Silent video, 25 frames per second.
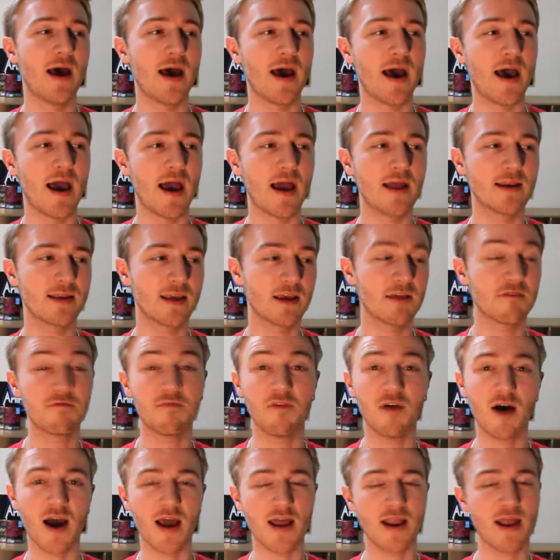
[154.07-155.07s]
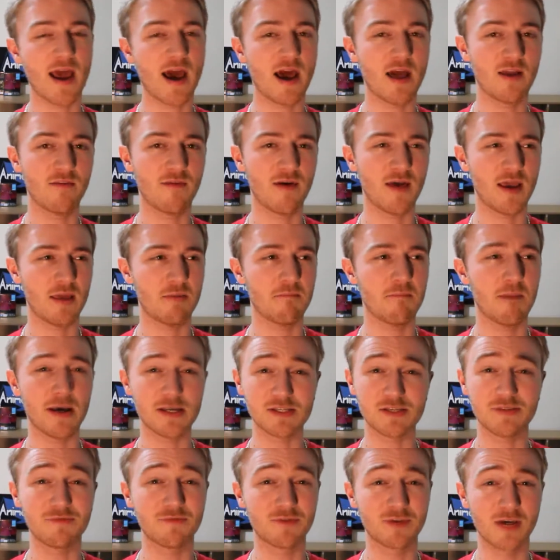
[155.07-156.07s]
and get fired out of a
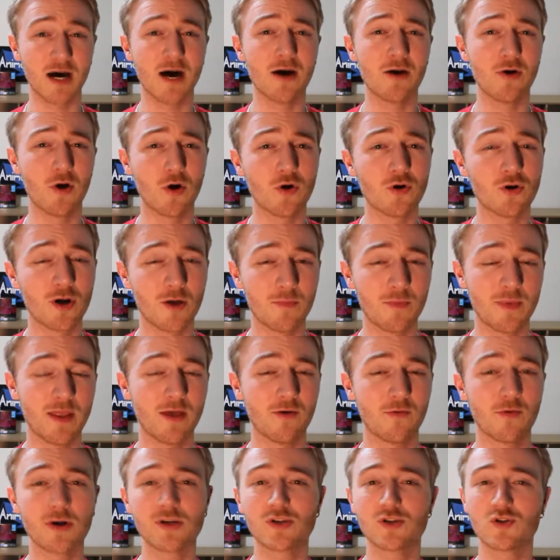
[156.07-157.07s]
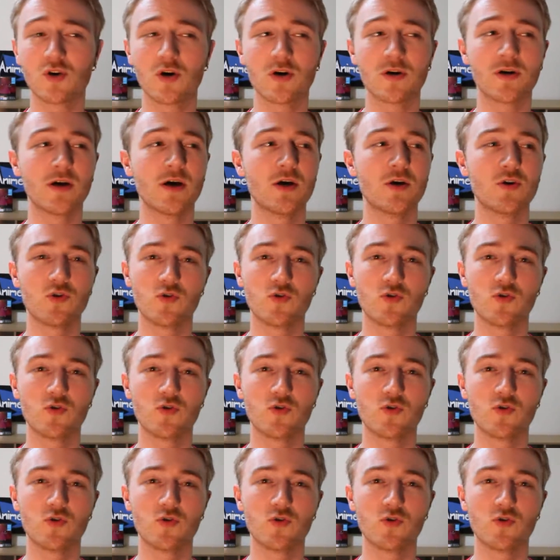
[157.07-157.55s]
massive gun on top of their restaurant